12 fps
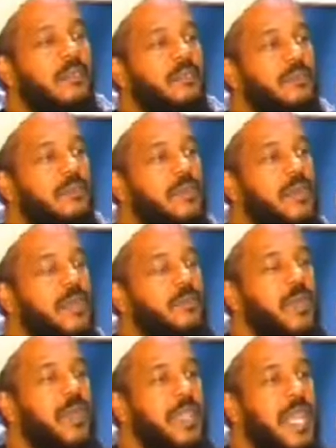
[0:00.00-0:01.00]

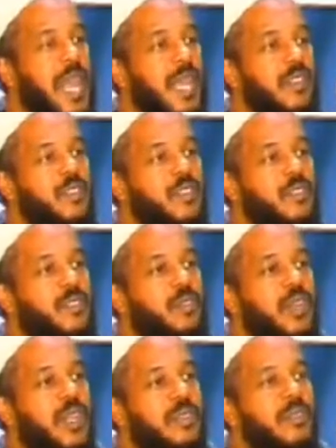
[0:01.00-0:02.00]
Brother Niaz,
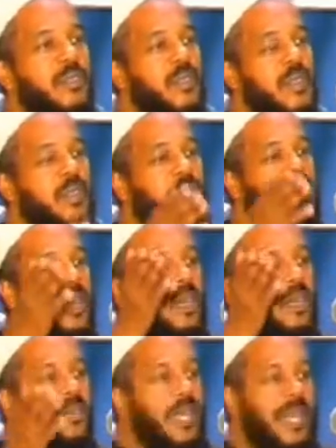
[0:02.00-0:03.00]
who can
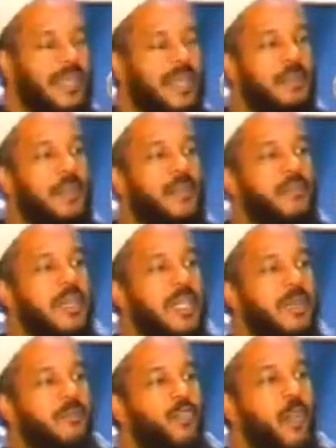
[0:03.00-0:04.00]
collect them and
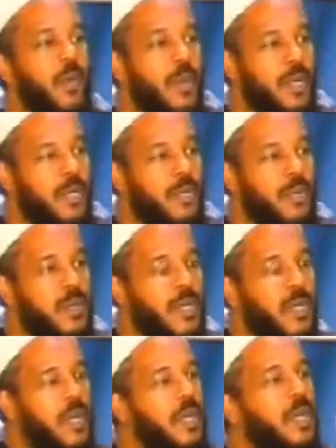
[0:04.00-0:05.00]
bring them forward.
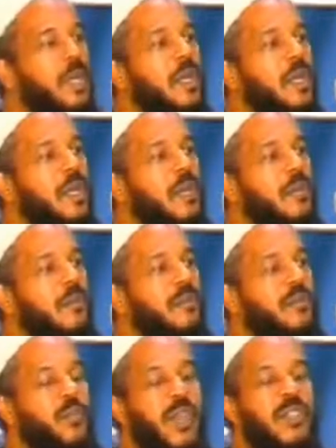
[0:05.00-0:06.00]

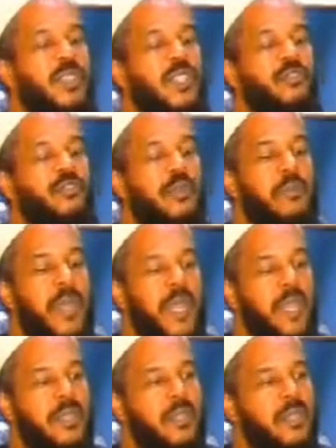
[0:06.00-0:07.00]
Questions from
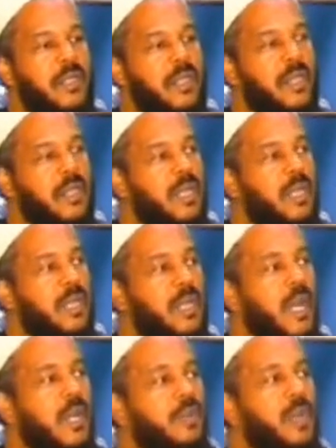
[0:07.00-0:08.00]
males,
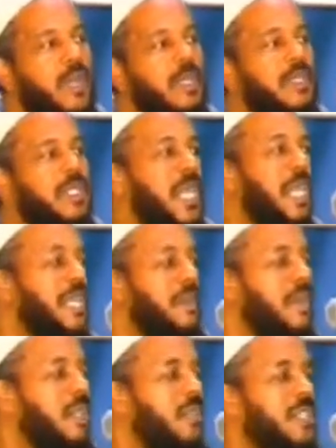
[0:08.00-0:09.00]
we can
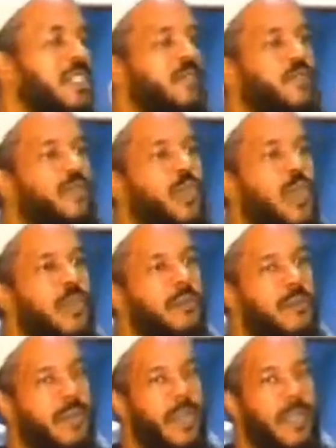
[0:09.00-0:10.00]
take them in the written
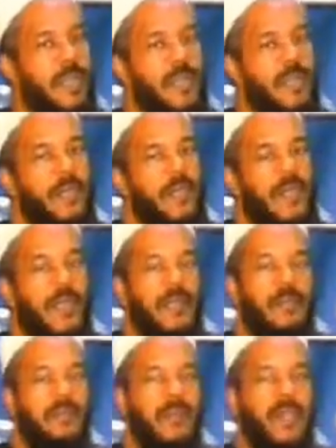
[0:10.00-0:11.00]
form,
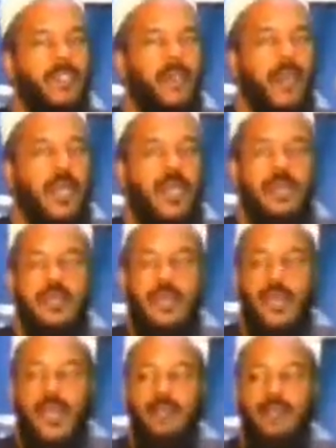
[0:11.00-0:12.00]
as well
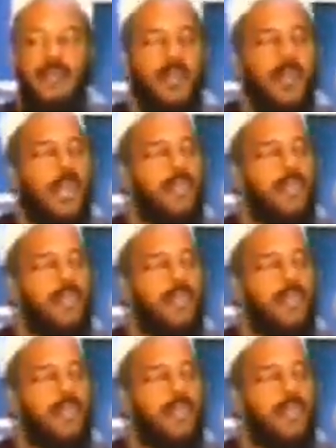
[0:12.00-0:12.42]
as if